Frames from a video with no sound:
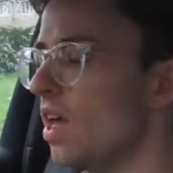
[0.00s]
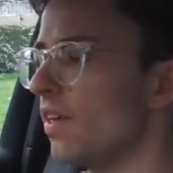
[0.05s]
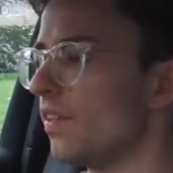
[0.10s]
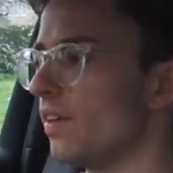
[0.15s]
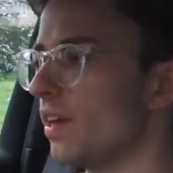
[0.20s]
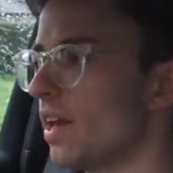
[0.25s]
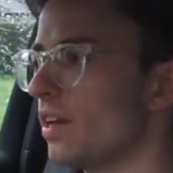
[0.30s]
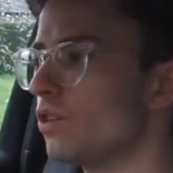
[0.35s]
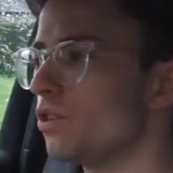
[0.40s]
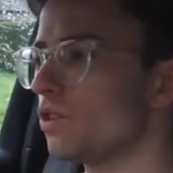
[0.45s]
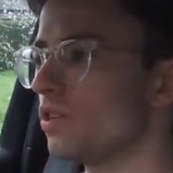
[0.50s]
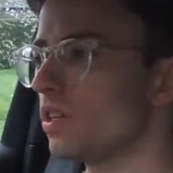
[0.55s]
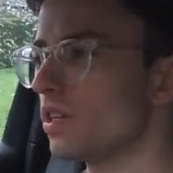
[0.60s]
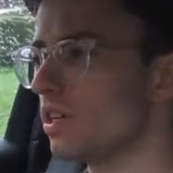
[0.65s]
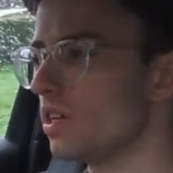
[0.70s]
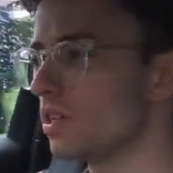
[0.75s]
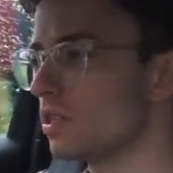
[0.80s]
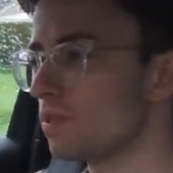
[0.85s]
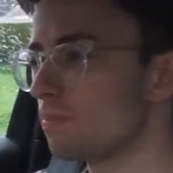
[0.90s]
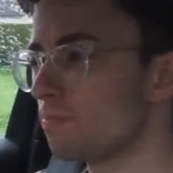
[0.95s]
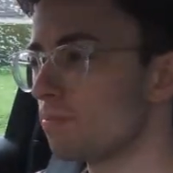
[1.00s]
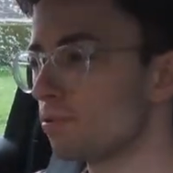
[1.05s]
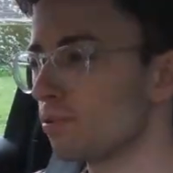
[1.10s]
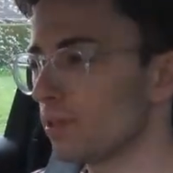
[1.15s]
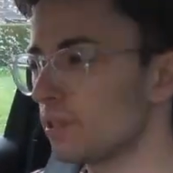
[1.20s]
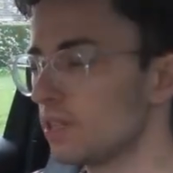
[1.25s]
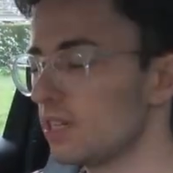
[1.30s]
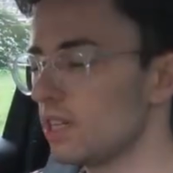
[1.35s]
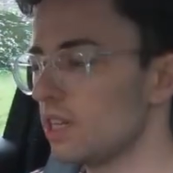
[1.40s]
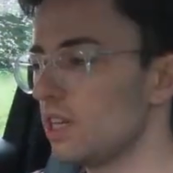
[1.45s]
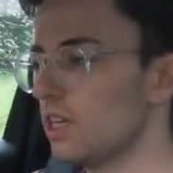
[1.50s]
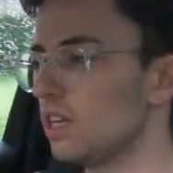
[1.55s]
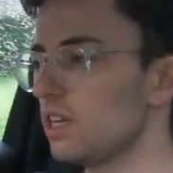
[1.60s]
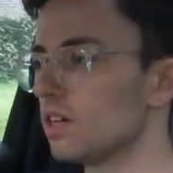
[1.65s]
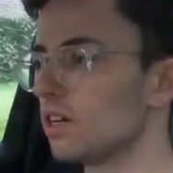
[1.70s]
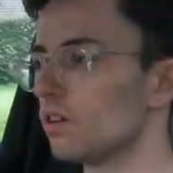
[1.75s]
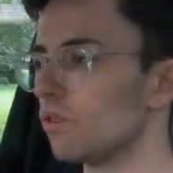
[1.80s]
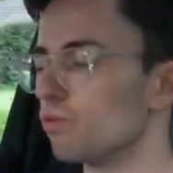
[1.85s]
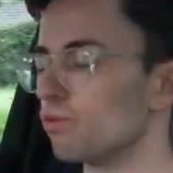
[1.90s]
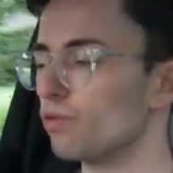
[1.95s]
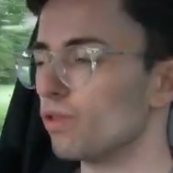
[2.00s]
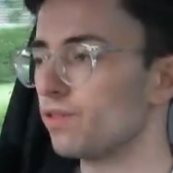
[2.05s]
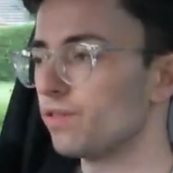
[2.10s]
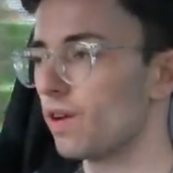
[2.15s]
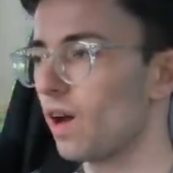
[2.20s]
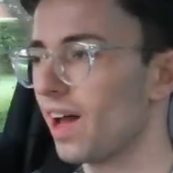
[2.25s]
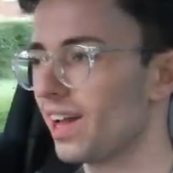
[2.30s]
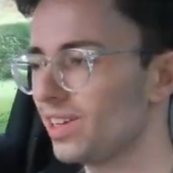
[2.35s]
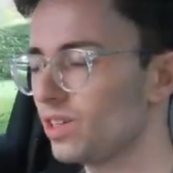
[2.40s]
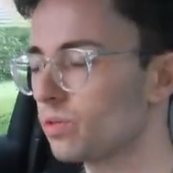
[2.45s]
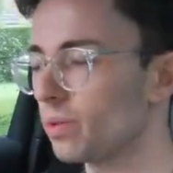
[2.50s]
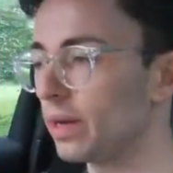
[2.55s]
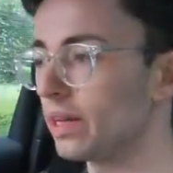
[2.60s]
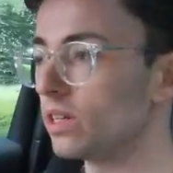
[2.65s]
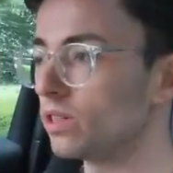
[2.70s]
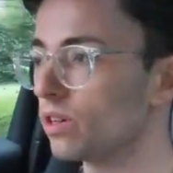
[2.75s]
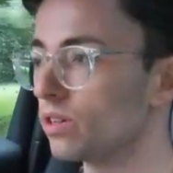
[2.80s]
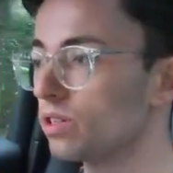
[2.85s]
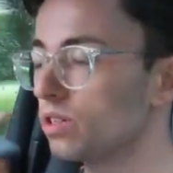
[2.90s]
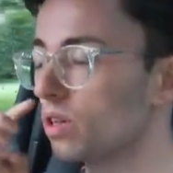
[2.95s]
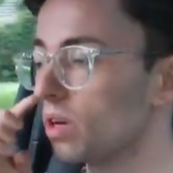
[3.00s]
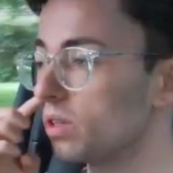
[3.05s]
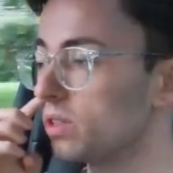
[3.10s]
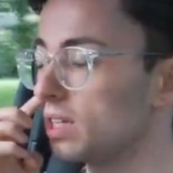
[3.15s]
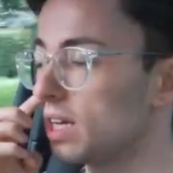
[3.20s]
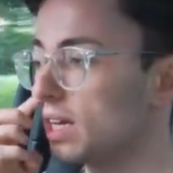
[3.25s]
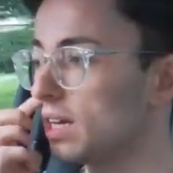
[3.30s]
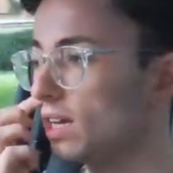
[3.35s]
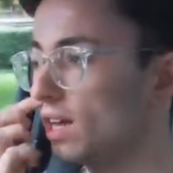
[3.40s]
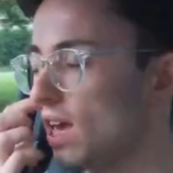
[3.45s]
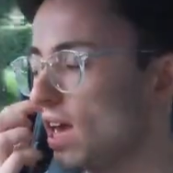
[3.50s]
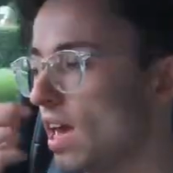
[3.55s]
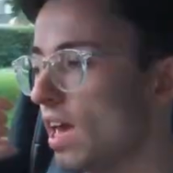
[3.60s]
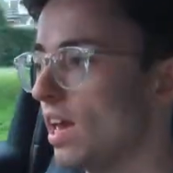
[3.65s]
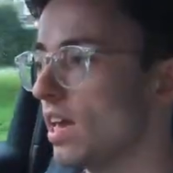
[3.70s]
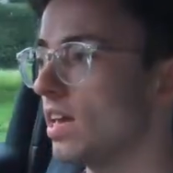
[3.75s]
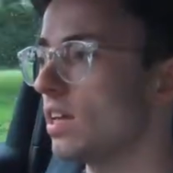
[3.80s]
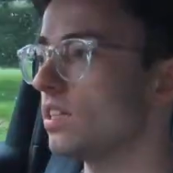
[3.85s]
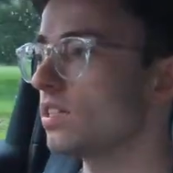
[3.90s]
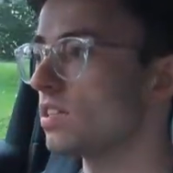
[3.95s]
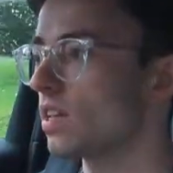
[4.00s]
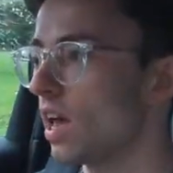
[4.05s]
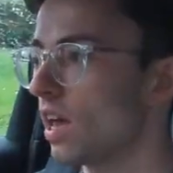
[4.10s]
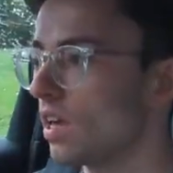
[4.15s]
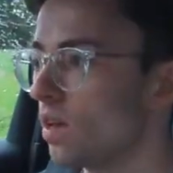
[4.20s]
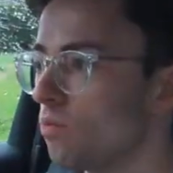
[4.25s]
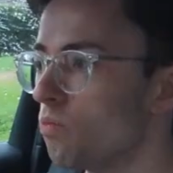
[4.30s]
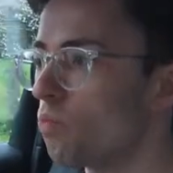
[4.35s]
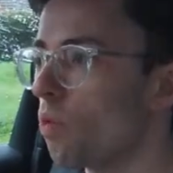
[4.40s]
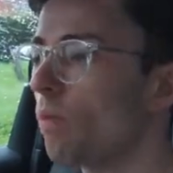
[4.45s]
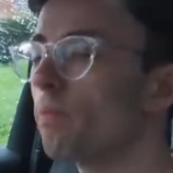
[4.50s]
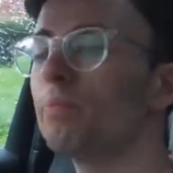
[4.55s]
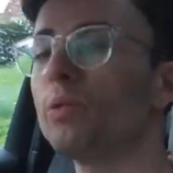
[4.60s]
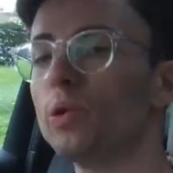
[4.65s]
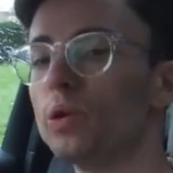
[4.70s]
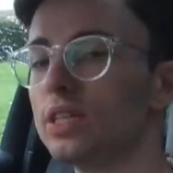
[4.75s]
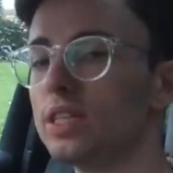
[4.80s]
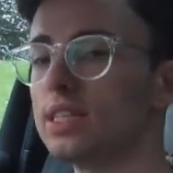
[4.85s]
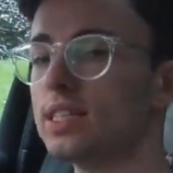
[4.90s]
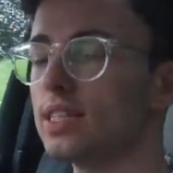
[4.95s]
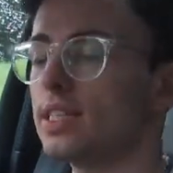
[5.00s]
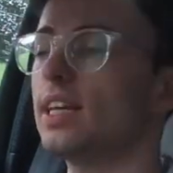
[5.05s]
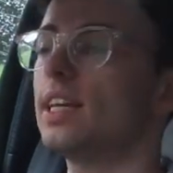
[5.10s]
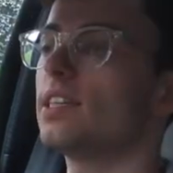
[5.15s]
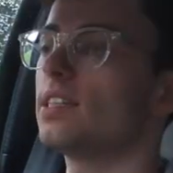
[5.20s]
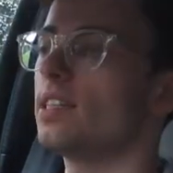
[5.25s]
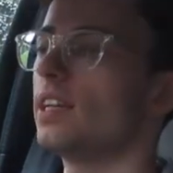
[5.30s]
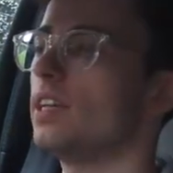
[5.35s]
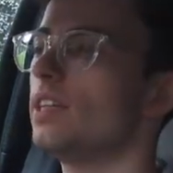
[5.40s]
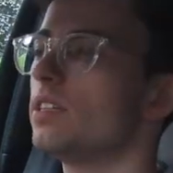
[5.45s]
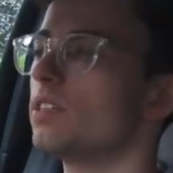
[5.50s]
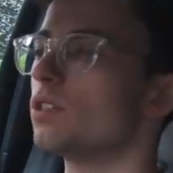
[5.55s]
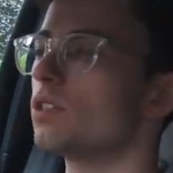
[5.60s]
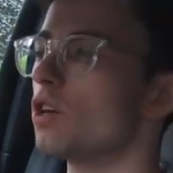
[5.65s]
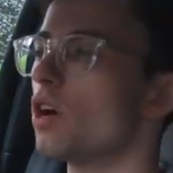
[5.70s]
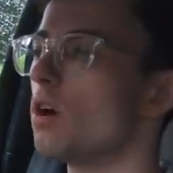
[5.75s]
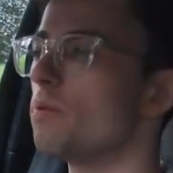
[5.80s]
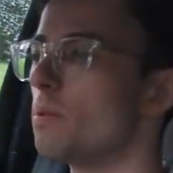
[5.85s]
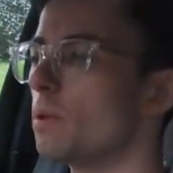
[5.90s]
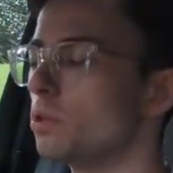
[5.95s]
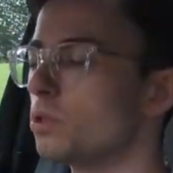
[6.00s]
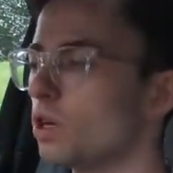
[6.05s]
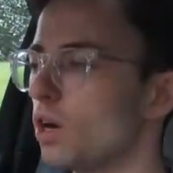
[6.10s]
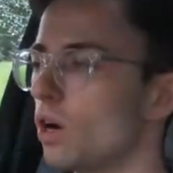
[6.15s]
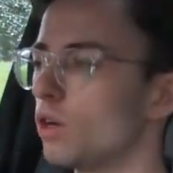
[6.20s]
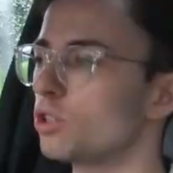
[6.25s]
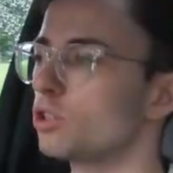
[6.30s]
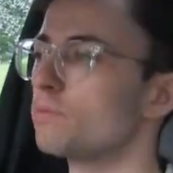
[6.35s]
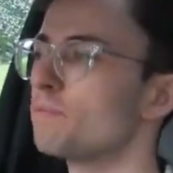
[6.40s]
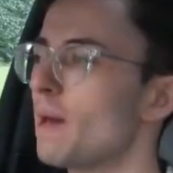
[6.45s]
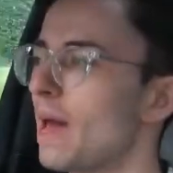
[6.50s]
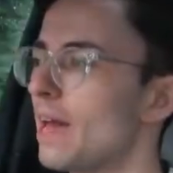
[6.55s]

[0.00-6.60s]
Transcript: The engine is pretty refined when it does cut in. It's a 1.6 litre turbocharged